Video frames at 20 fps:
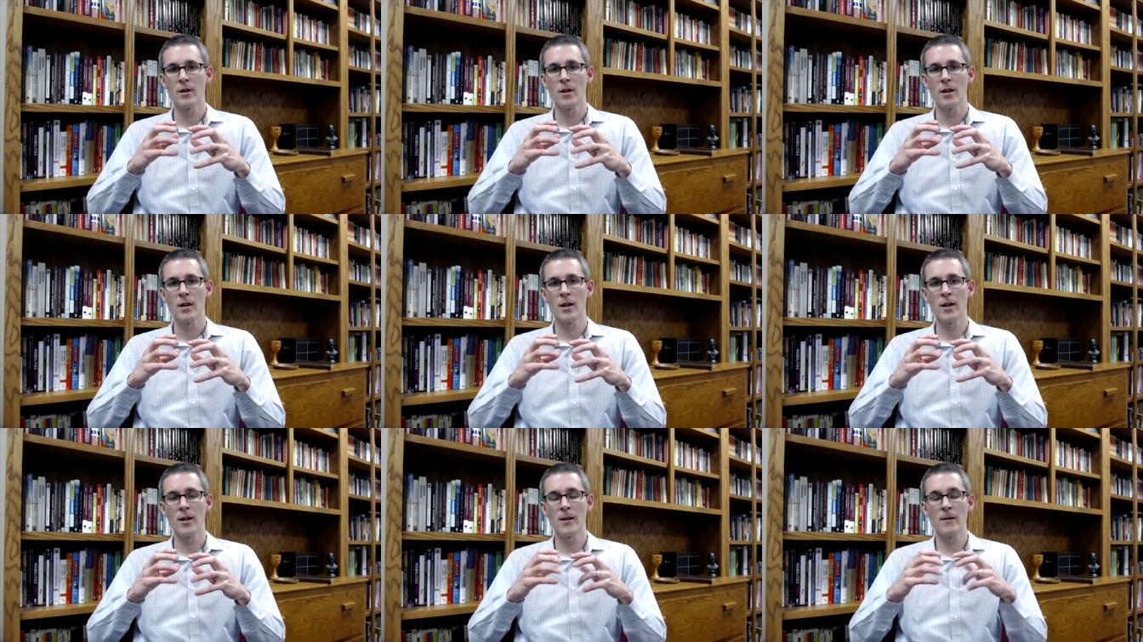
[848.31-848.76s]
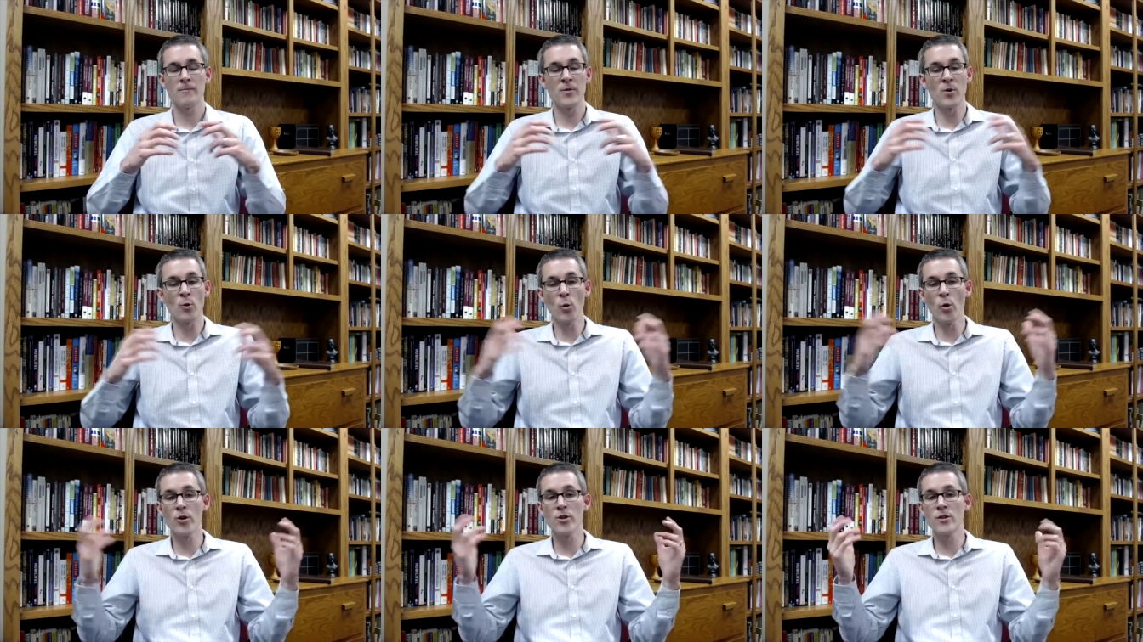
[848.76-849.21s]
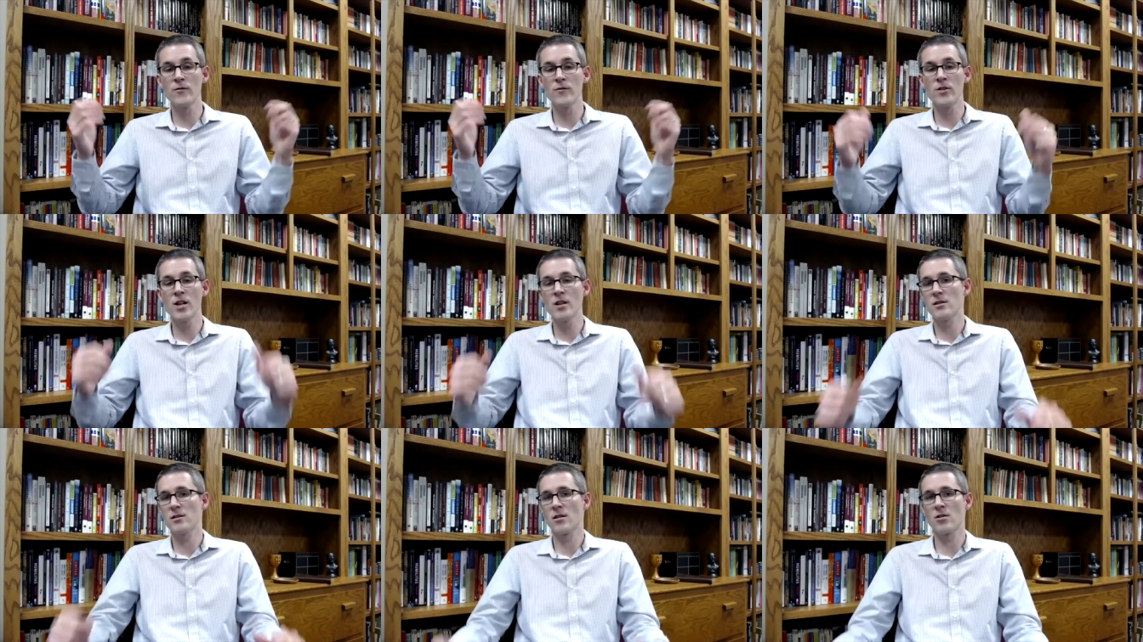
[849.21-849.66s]
Uh, the words of
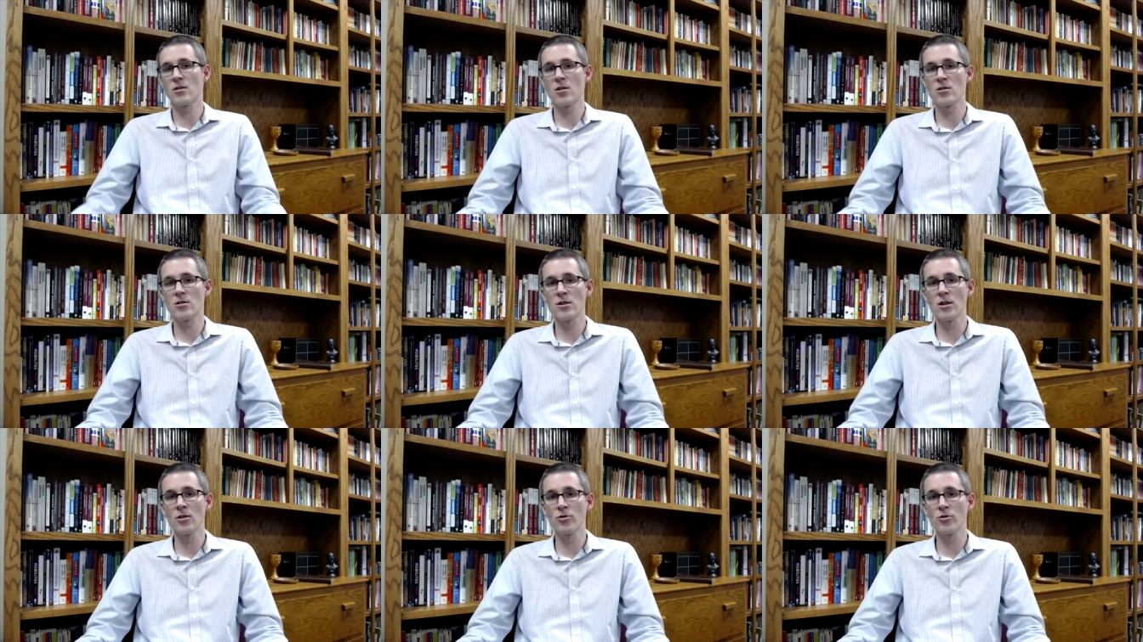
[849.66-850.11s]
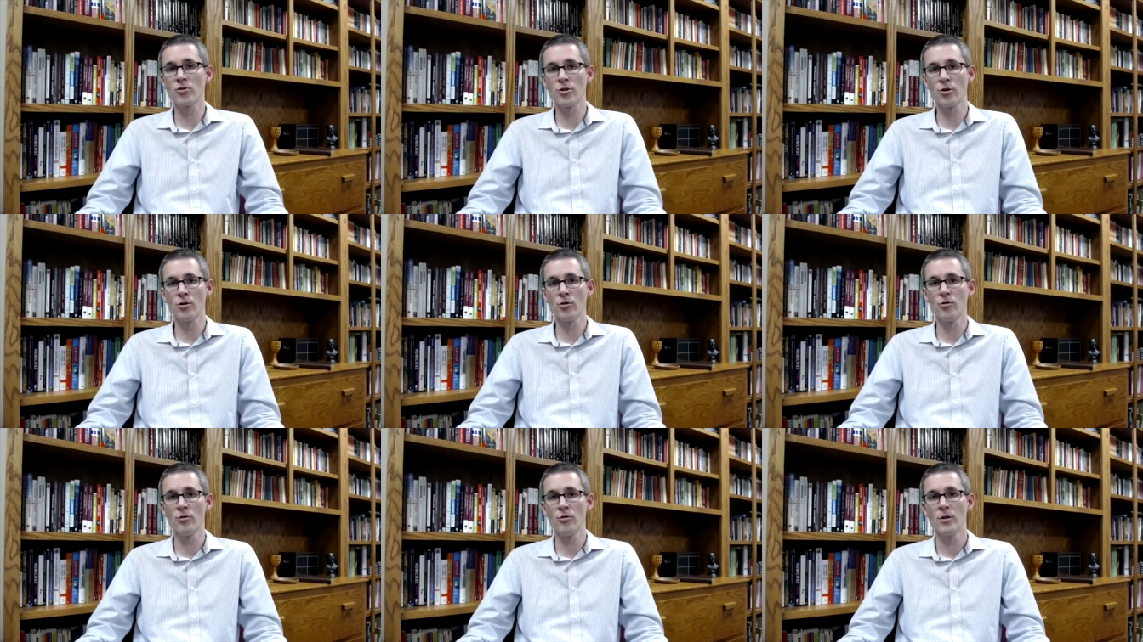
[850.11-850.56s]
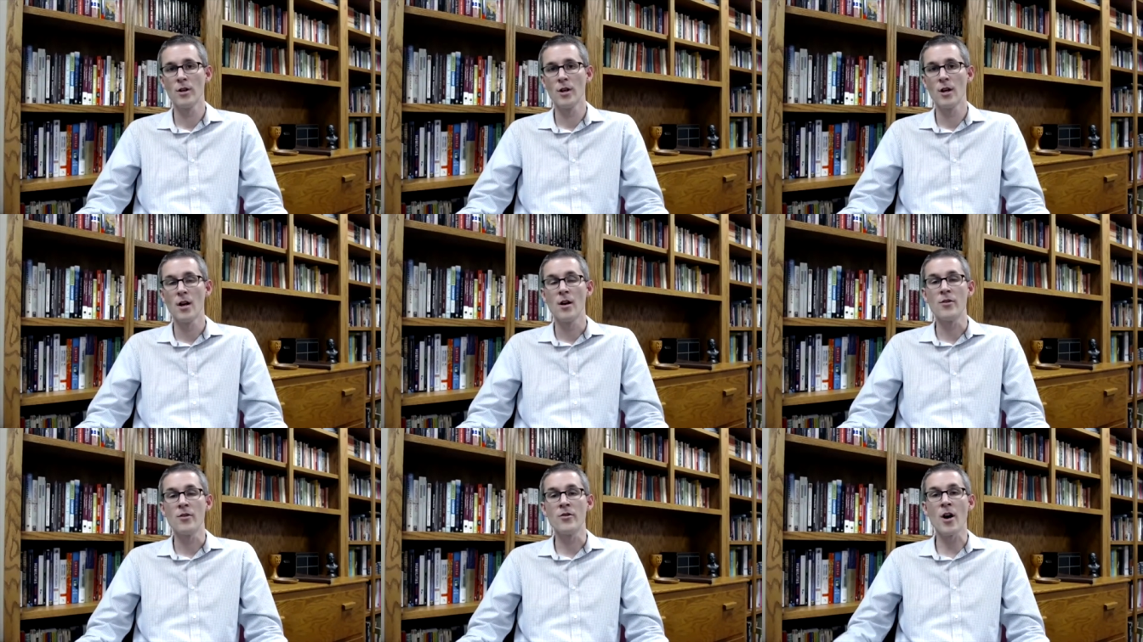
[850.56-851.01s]
Jesus are still true.
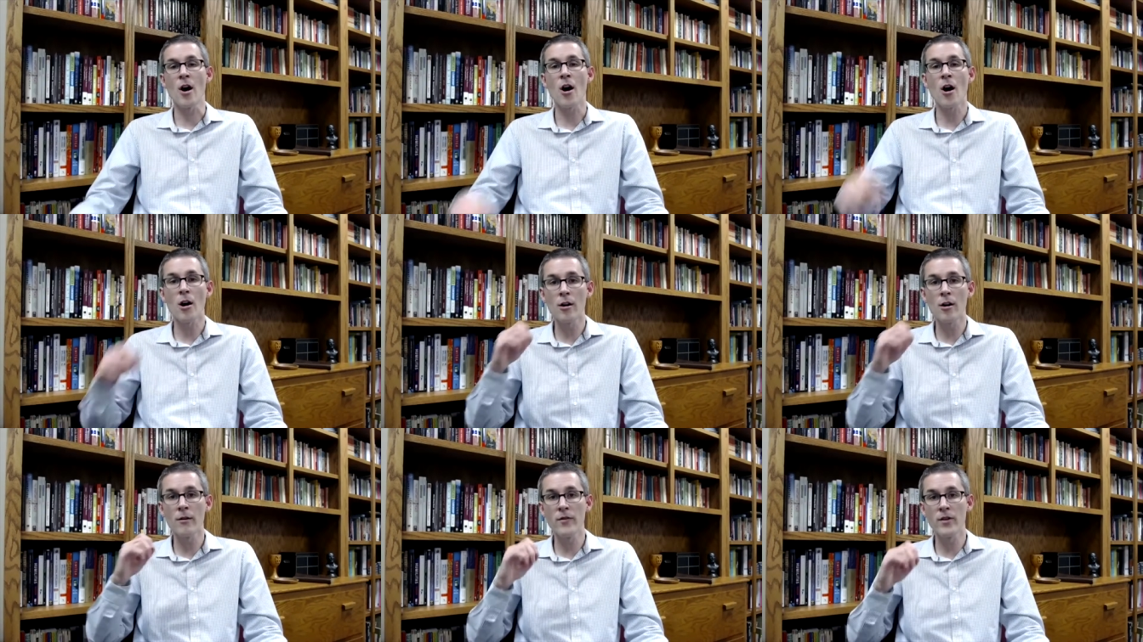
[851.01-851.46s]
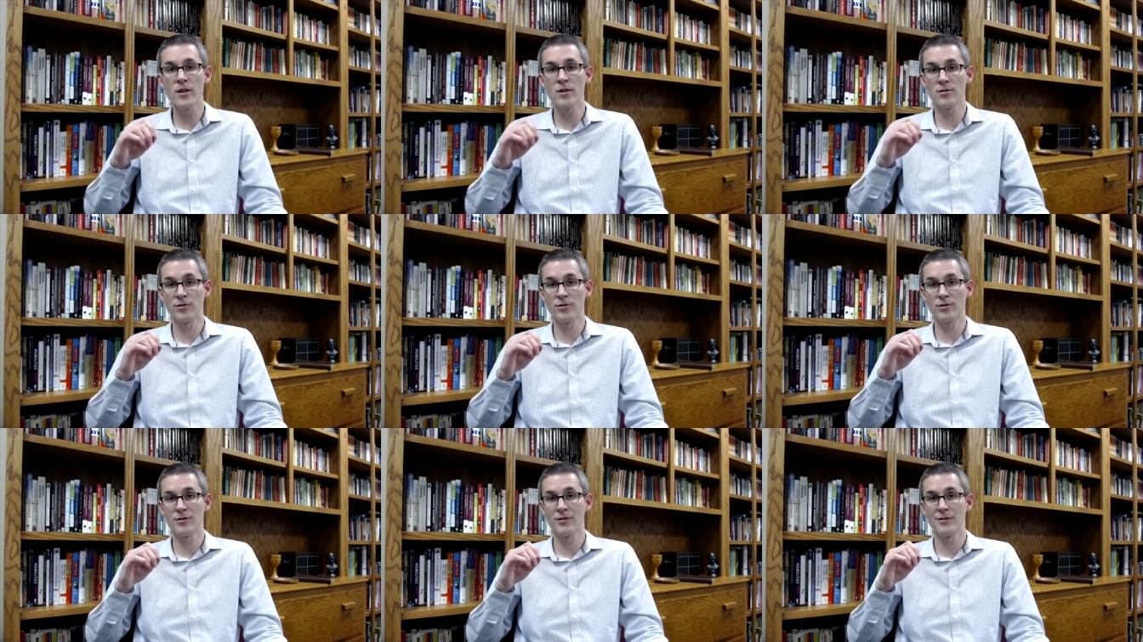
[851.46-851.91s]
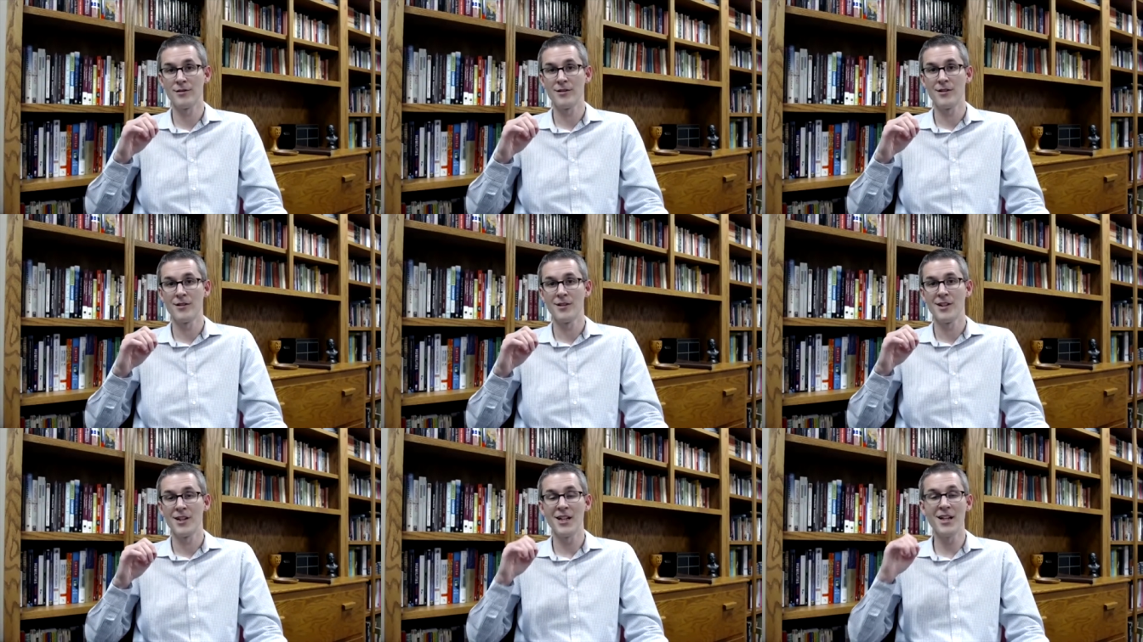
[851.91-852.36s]
The harvest
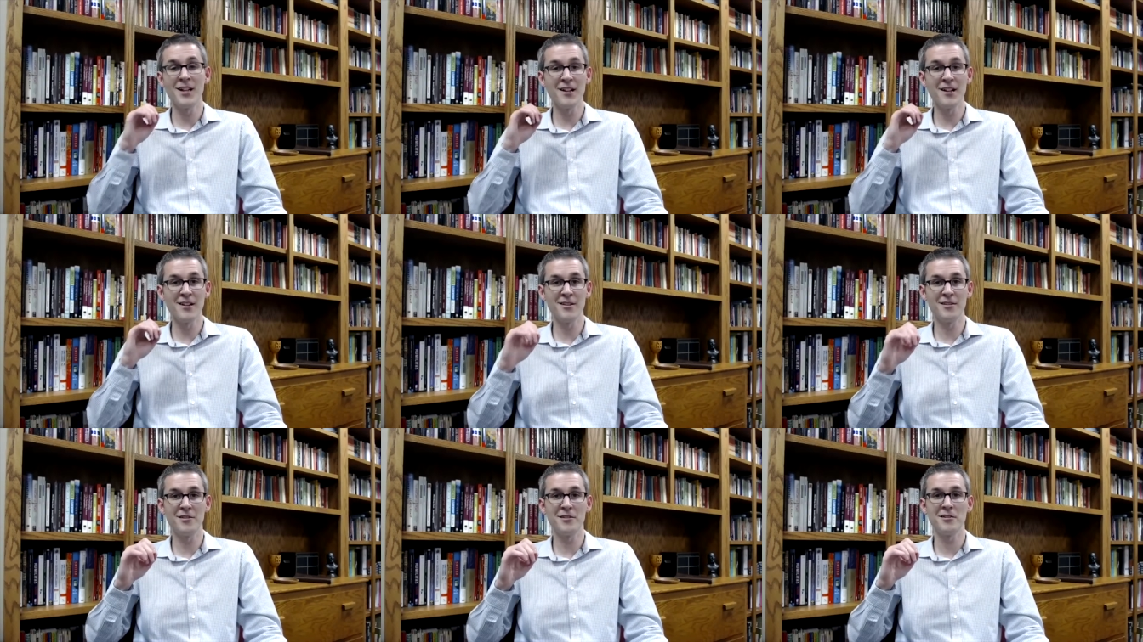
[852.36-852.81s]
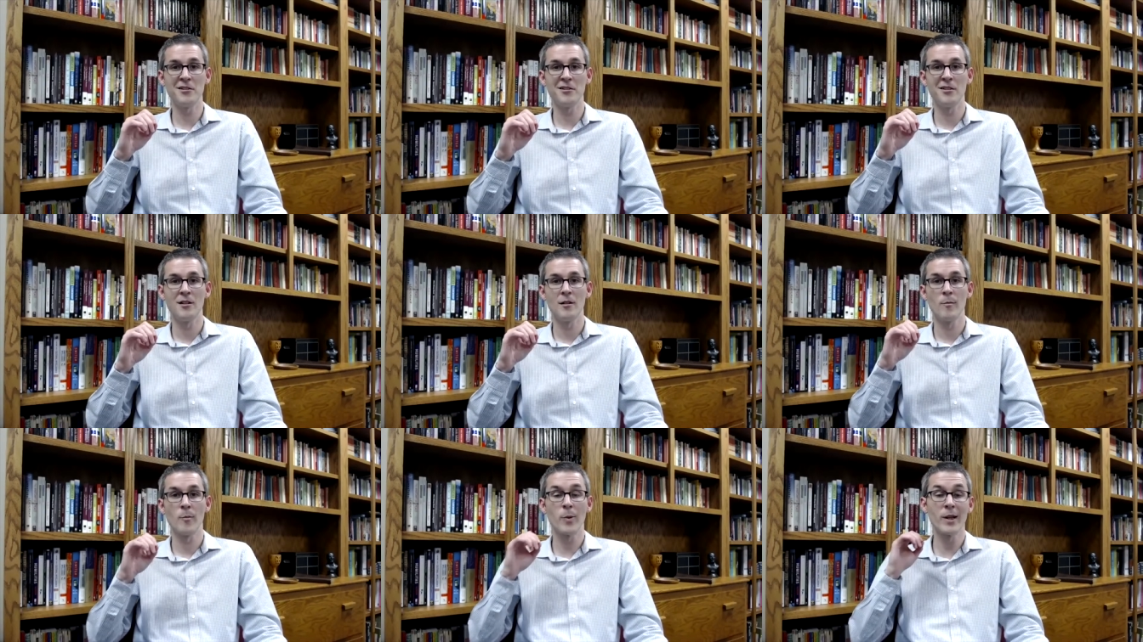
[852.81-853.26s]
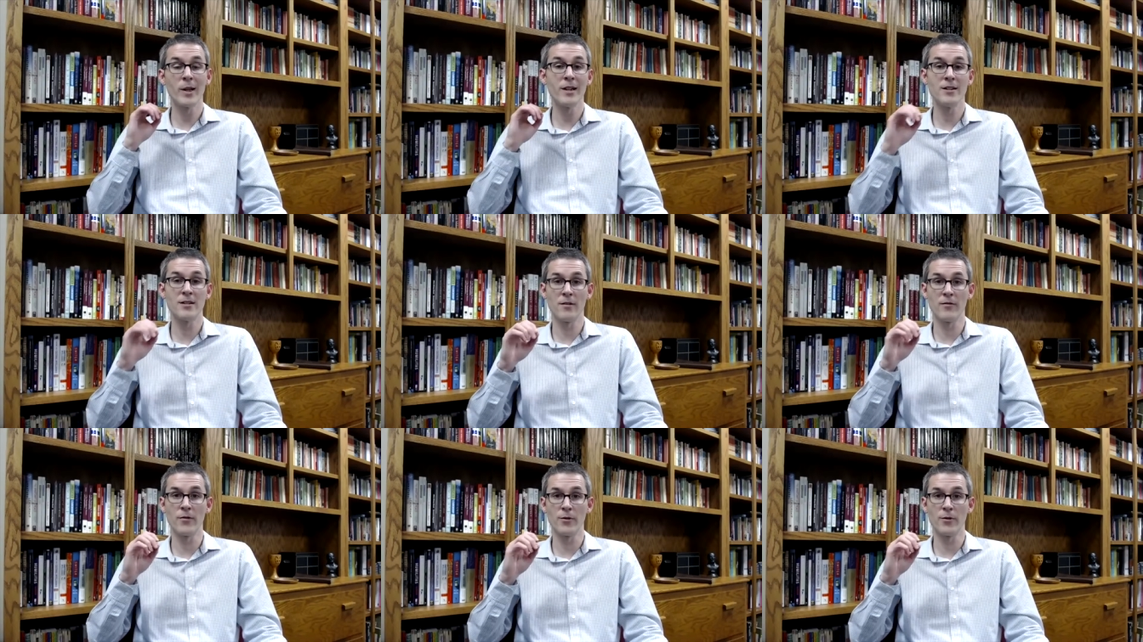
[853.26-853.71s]
is
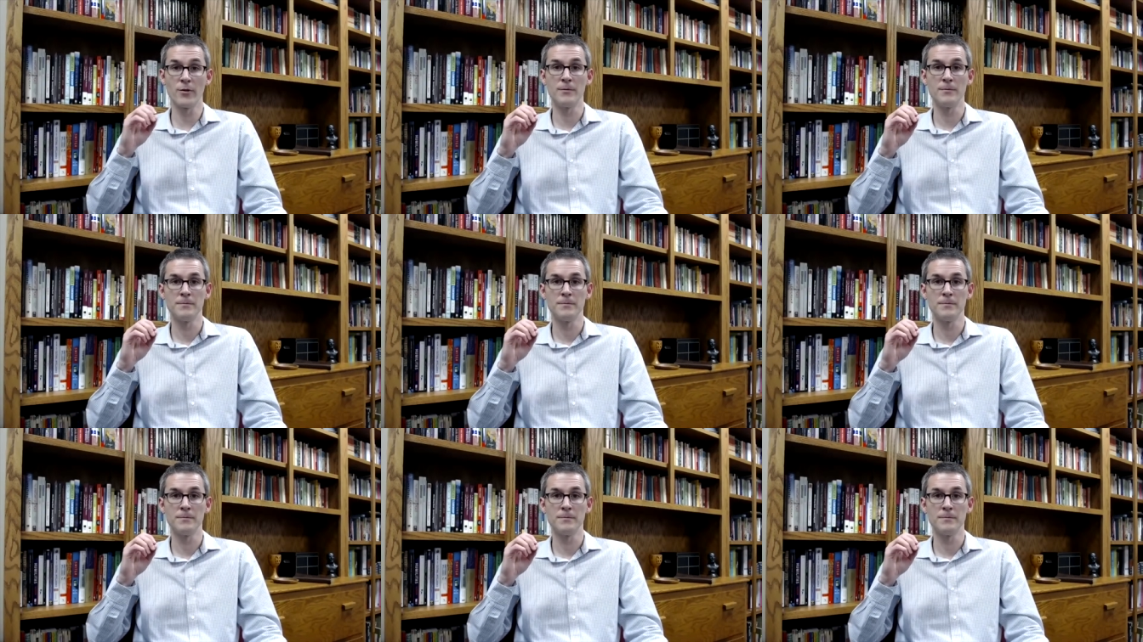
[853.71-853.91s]
plentiful,